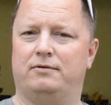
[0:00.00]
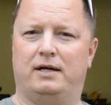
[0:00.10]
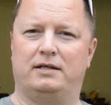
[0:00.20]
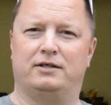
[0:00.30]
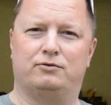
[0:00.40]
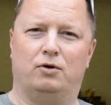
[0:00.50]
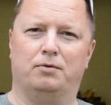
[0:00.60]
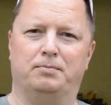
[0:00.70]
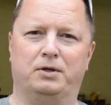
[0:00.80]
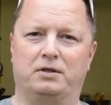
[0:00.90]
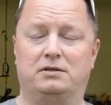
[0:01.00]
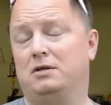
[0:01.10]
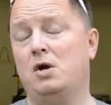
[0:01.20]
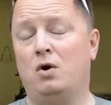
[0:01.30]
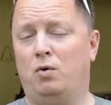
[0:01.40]
and control the books,
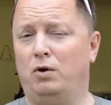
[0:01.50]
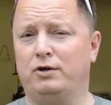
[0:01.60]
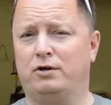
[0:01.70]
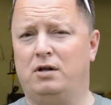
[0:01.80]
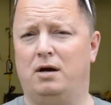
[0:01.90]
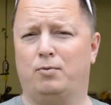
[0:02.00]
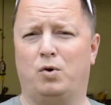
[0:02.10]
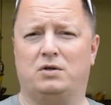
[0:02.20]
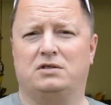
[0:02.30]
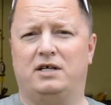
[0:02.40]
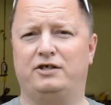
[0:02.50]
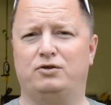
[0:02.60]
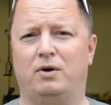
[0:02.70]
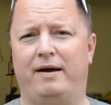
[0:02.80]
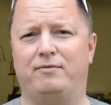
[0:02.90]
or your club or organization
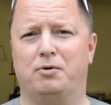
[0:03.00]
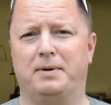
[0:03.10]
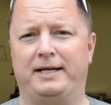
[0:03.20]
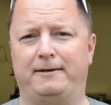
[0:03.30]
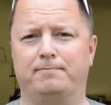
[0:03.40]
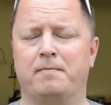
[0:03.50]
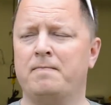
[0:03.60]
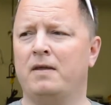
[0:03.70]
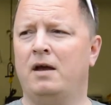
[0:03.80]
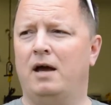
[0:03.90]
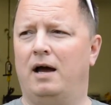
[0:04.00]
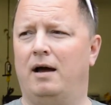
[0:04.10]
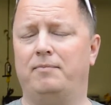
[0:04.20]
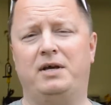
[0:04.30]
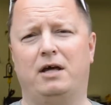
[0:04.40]
will have no money.
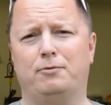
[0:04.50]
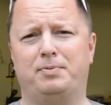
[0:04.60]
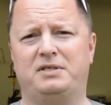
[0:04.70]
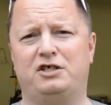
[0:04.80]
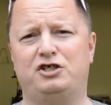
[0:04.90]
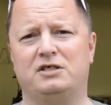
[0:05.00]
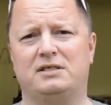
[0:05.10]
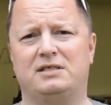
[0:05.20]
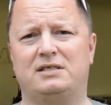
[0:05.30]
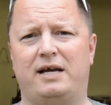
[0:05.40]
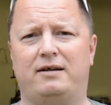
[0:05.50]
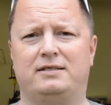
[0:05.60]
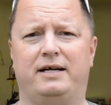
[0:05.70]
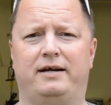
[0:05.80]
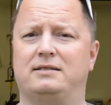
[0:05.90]
The other position is the
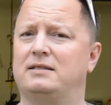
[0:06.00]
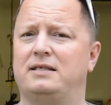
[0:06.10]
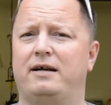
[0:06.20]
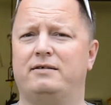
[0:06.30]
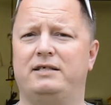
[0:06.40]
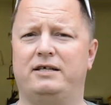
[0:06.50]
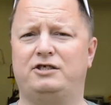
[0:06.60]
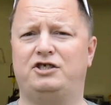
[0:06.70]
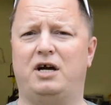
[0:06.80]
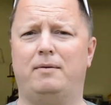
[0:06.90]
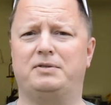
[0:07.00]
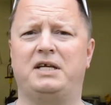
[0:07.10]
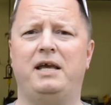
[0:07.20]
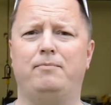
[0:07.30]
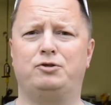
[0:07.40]
secretary. It's the secretary's job to
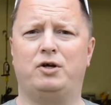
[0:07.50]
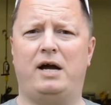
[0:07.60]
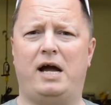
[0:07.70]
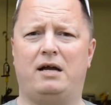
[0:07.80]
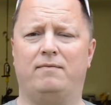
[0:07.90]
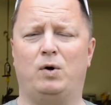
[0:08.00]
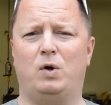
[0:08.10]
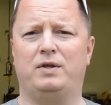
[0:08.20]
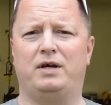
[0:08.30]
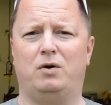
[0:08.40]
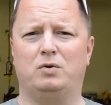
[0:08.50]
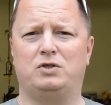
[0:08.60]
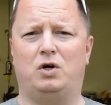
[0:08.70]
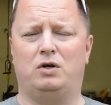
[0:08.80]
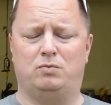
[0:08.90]
keep track of all that goes
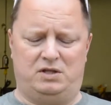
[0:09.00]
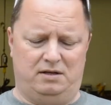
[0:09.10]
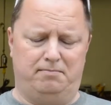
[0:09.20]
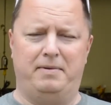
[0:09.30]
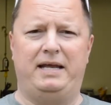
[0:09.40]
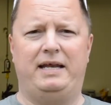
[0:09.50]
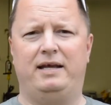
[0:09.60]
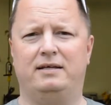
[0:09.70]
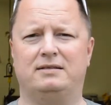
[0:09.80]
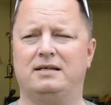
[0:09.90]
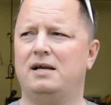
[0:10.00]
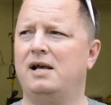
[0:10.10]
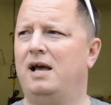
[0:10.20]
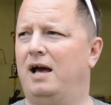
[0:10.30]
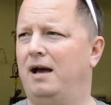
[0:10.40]
on within meetings.
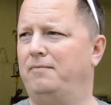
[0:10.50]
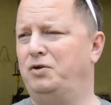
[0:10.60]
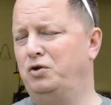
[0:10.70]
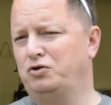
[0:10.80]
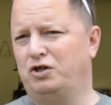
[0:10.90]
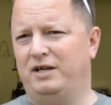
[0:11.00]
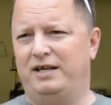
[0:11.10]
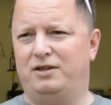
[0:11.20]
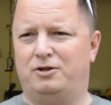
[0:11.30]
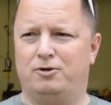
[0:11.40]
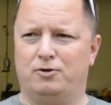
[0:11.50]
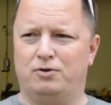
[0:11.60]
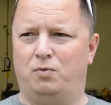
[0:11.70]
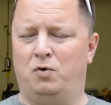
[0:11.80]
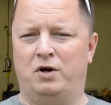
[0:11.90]
Usually they're
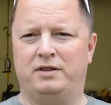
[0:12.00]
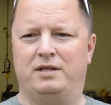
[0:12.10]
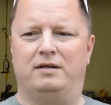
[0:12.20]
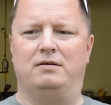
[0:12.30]
the one that